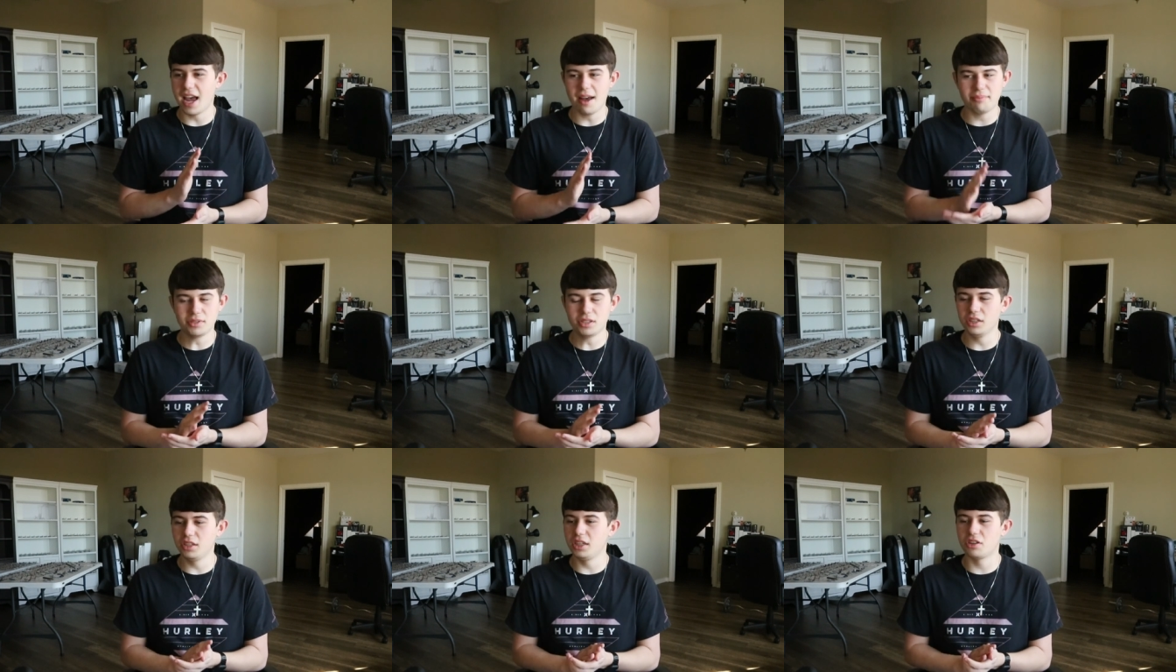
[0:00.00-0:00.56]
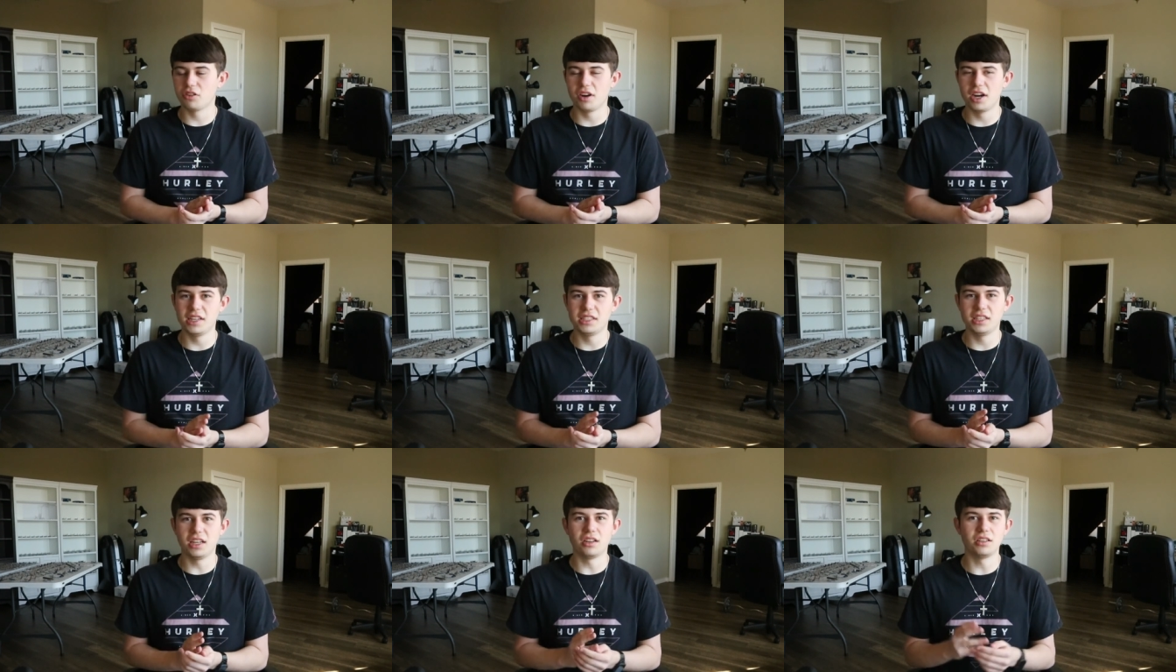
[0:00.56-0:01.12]
Absolutely
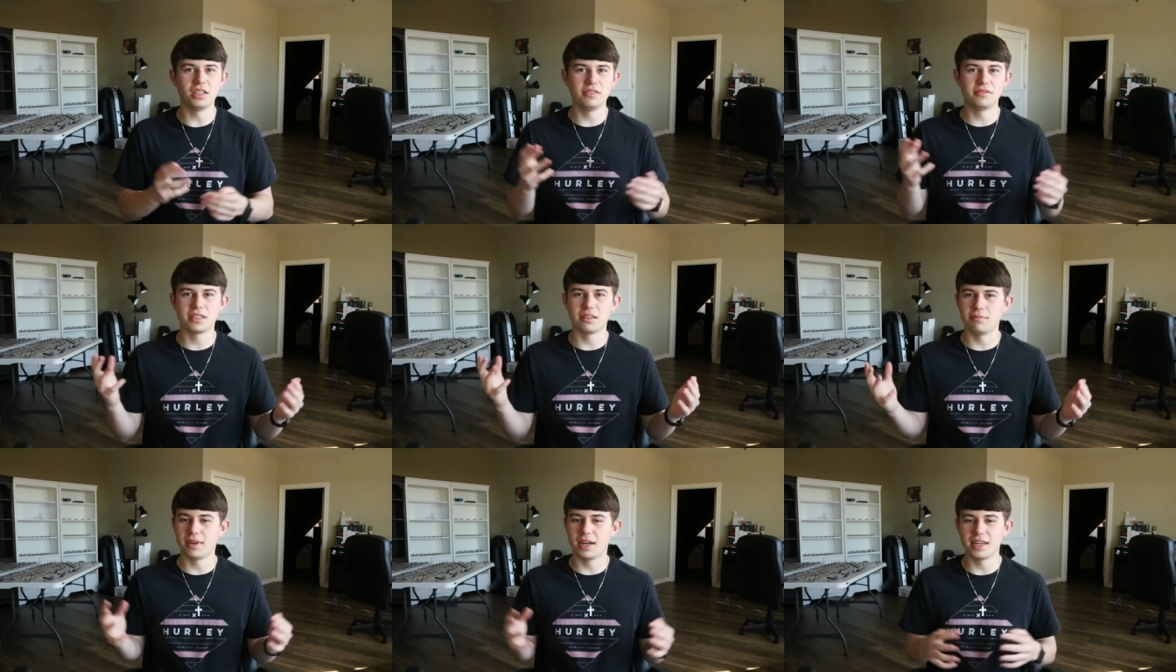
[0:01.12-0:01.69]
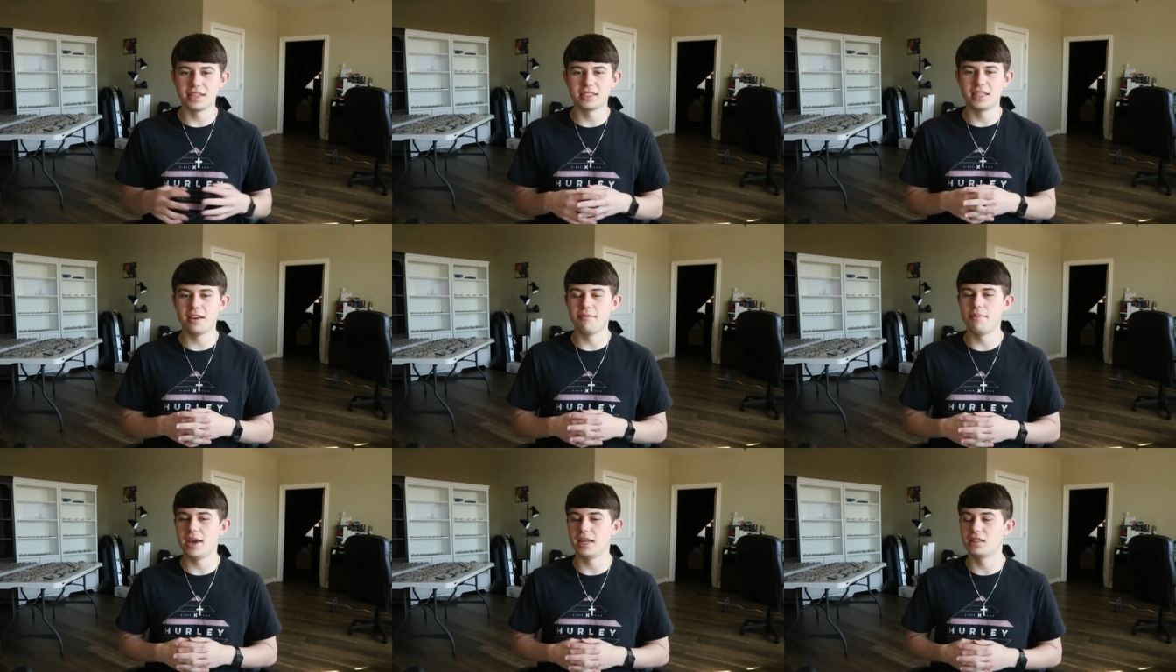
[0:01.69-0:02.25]
crazy. I'll leave some of my
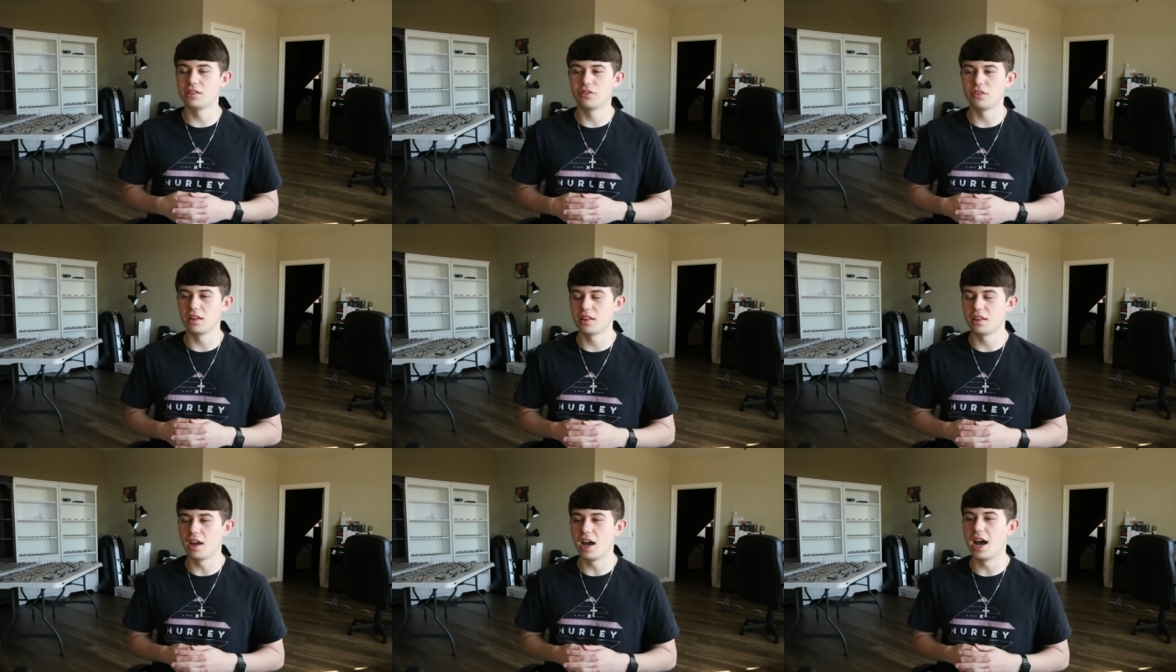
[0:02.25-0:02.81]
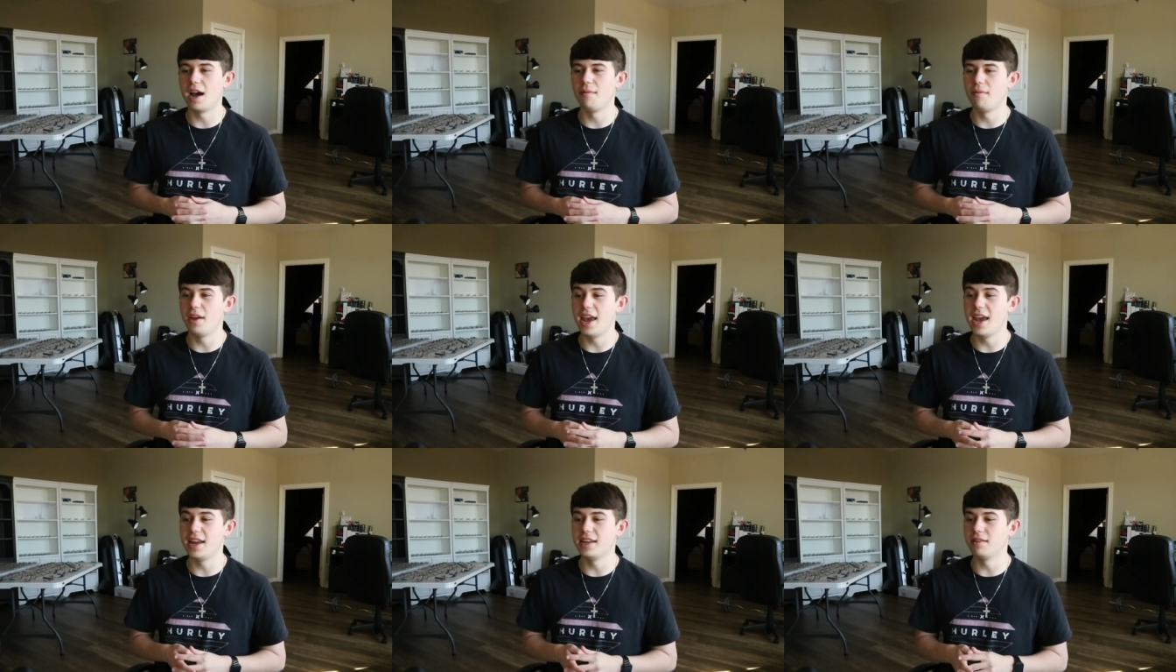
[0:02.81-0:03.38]
tip hits for the
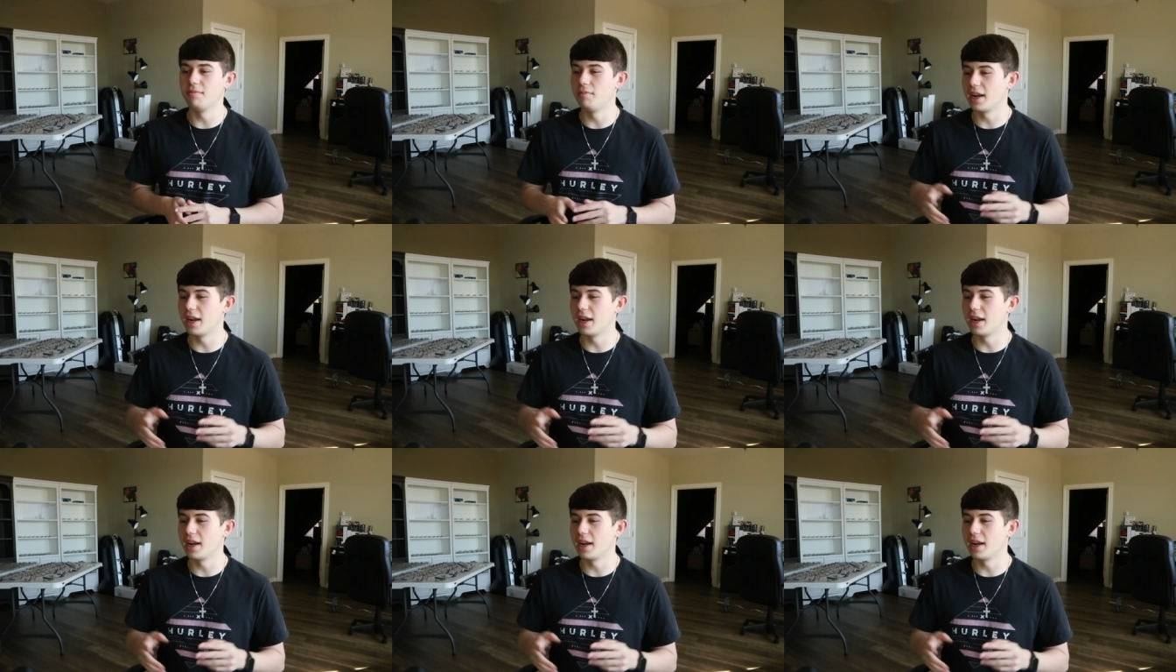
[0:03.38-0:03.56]
end,